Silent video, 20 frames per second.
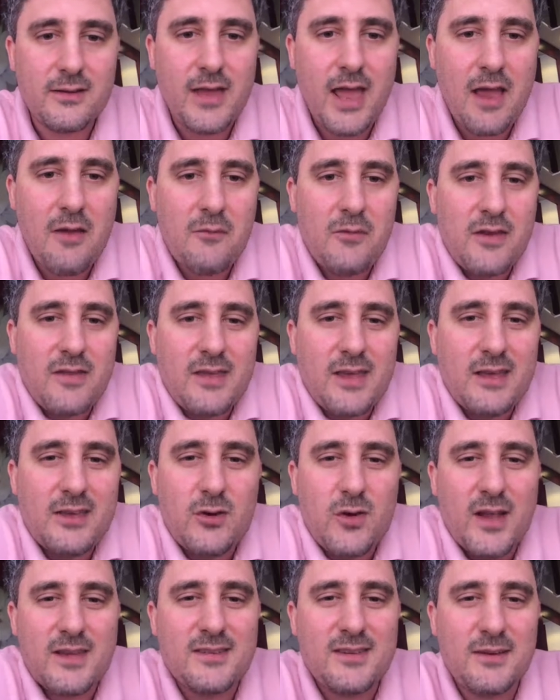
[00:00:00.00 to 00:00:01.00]
everything
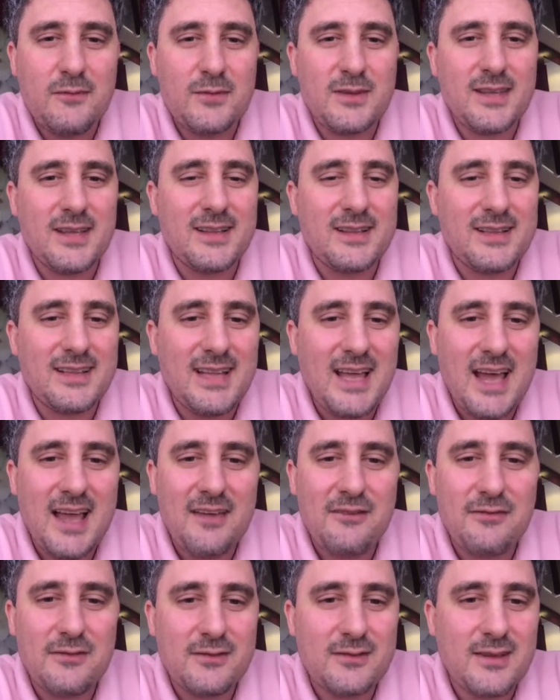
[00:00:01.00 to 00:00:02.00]
you achieved in
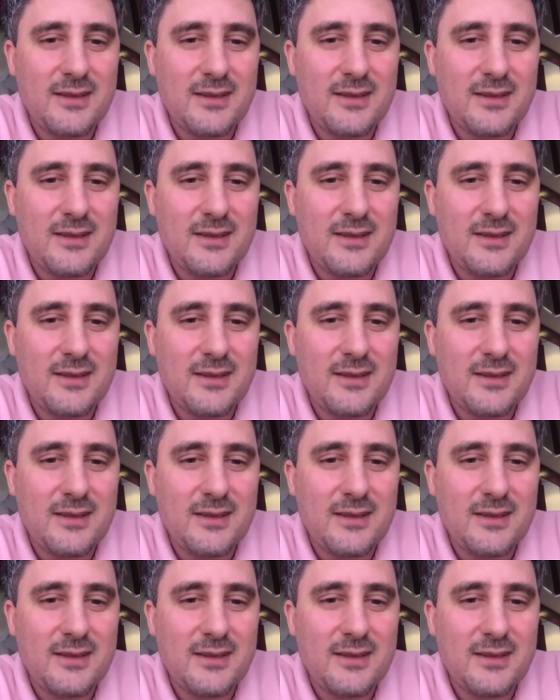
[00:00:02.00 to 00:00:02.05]
life